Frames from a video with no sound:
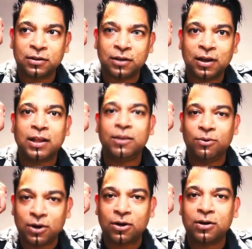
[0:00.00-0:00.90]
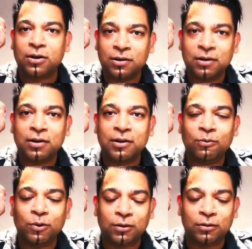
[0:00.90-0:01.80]
And they would nod.
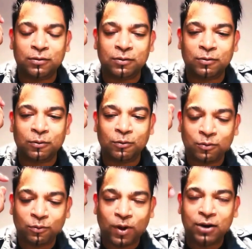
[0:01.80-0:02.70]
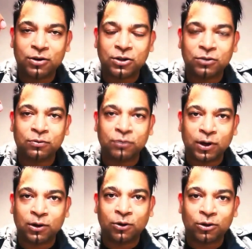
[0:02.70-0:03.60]
Well, why don't you
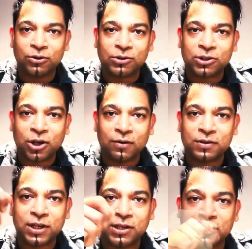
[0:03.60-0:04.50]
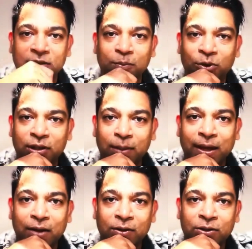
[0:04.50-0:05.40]
record those conversations and put them
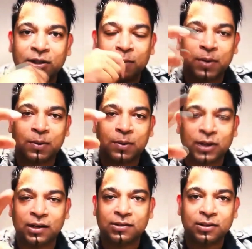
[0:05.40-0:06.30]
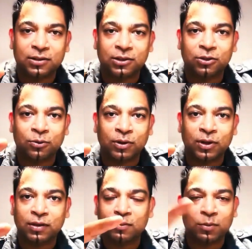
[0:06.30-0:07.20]
out so that people can listen to you
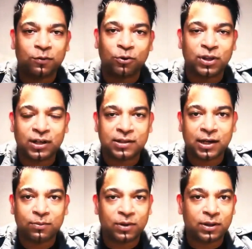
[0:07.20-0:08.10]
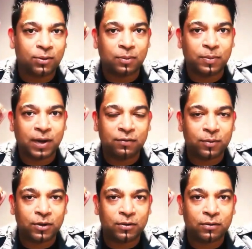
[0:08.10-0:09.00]
even before they decide whether they want to buy
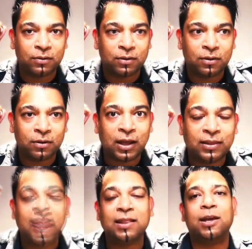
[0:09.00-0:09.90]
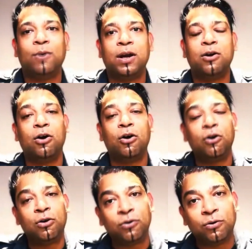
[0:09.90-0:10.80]
from you? And then they went,
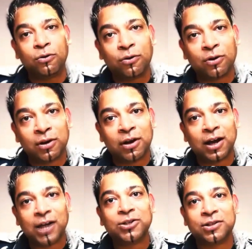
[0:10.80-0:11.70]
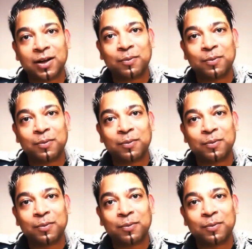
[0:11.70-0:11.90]
oh, I should start a